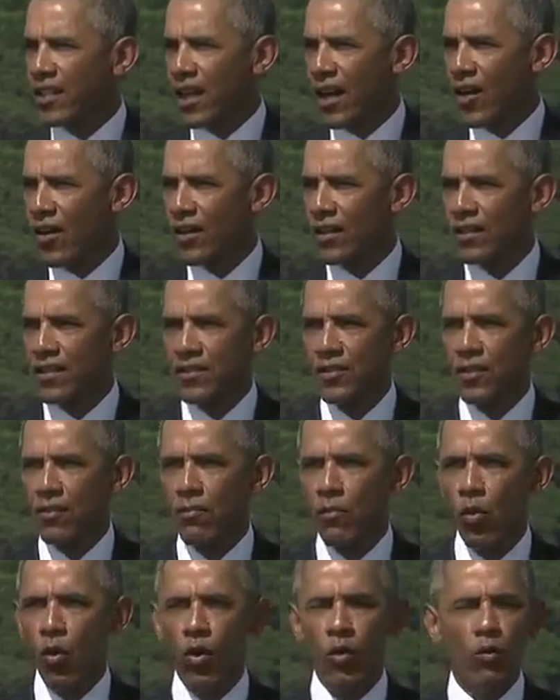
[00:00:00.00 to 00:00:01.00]
carries
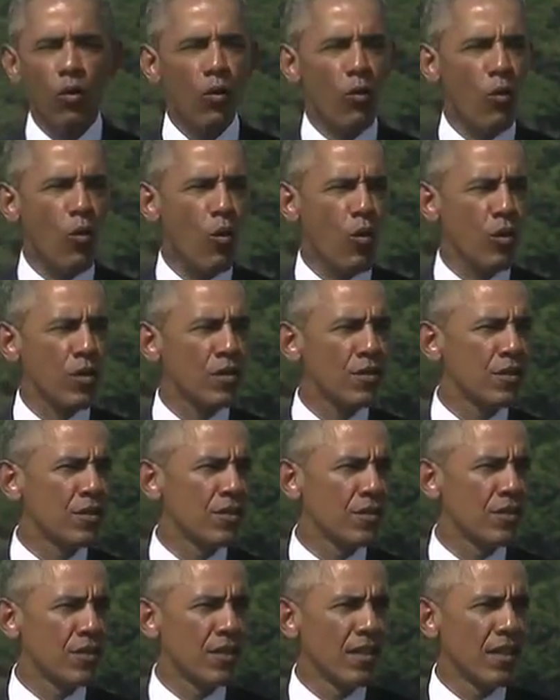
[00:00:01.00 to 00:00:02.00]
more
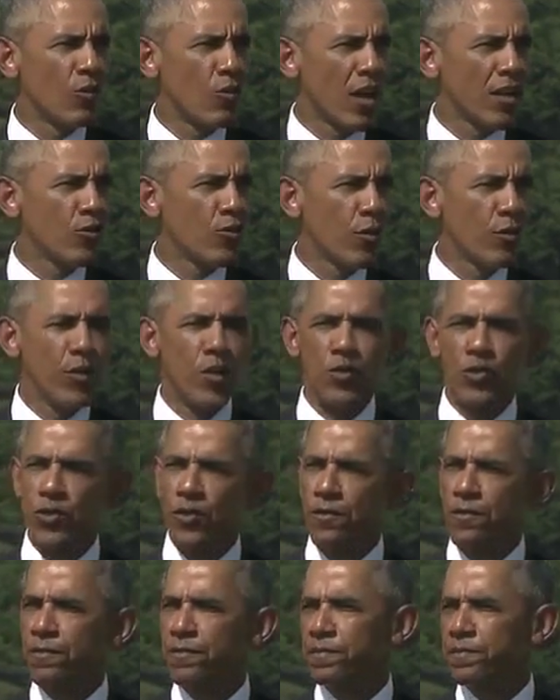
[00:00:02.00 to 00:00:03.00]
rewards than retribution.